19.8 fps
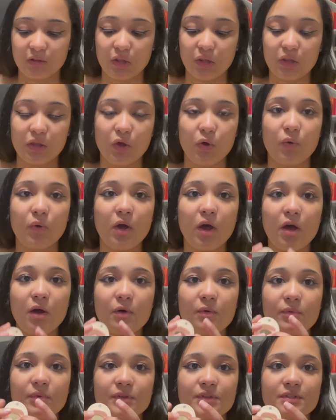
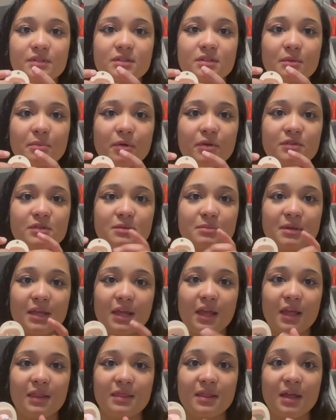logo was supposed to
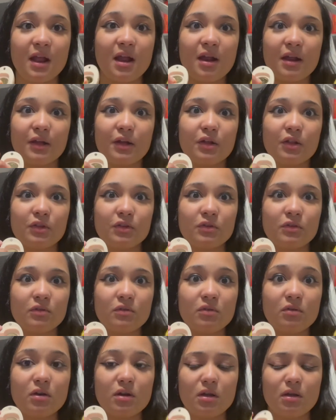be in there and
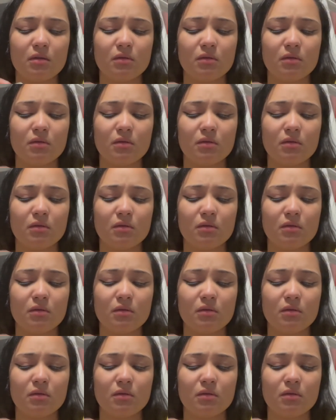glued.